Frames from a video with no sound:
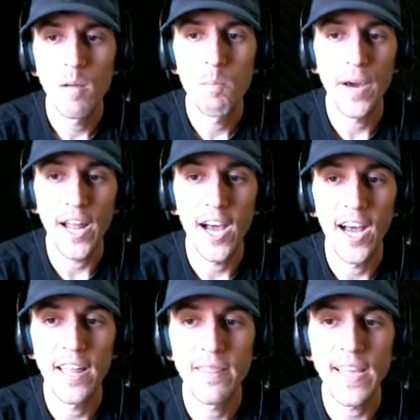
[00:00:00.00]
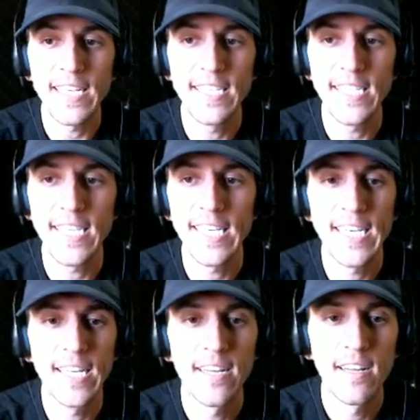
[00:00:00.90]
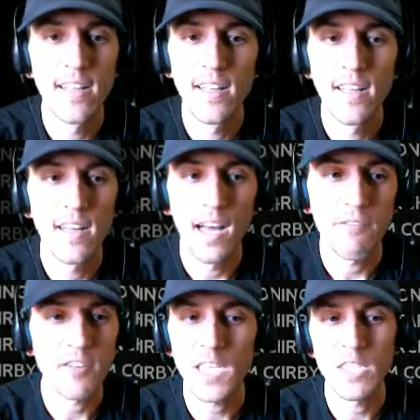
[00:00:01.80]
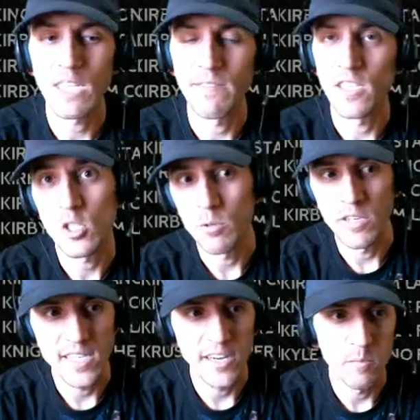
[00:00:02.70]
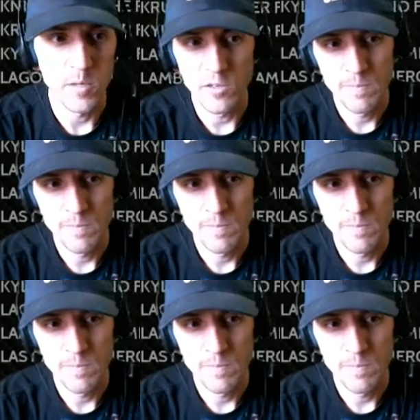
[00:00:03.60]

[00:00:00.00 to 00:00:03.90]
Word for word: but uh, they did. For some reason, I'm in a Super Nintendo mood.